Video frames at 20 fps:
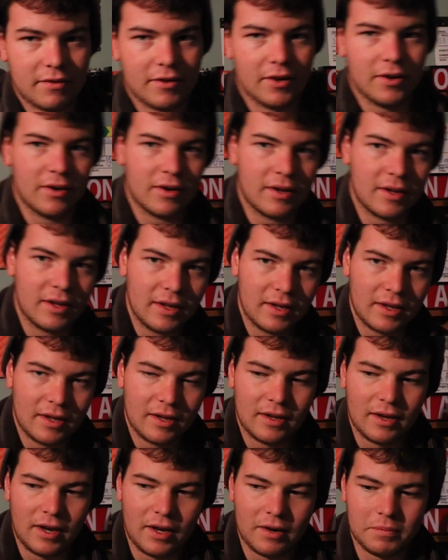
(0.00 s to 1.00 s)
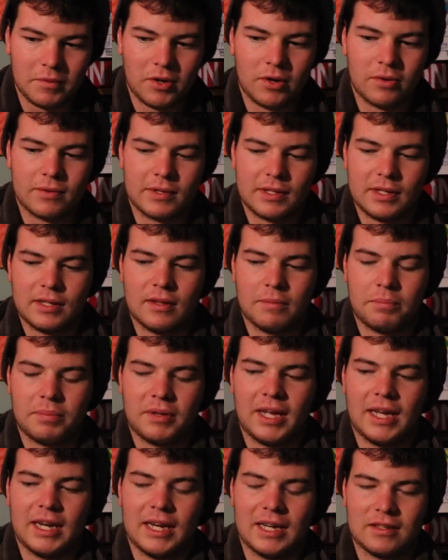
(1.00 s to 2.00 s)
So I'm not really the
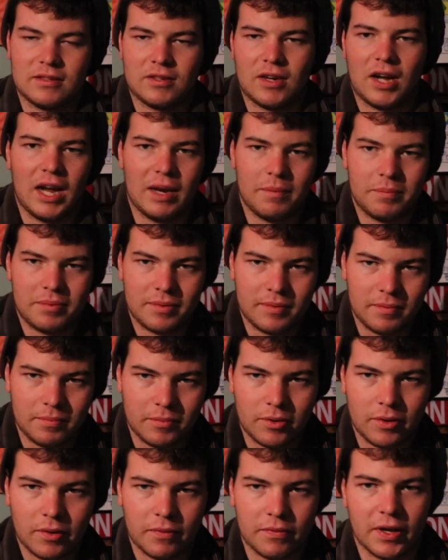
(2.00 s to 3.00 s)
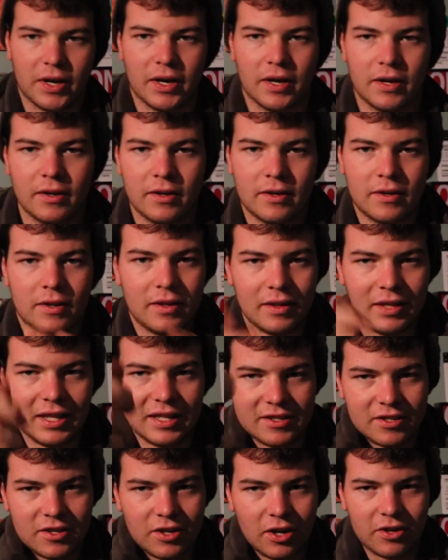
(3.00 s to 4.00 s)
planning type, more of the
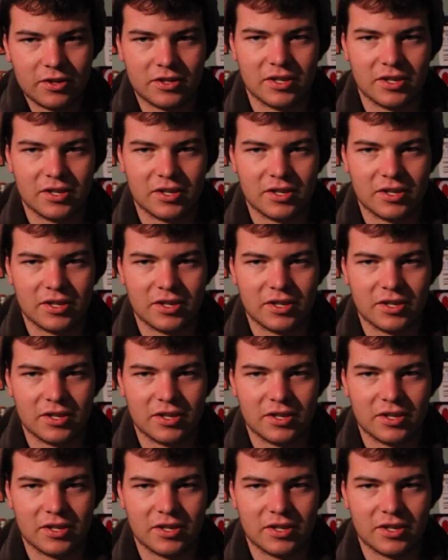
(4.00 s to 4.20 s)
let's go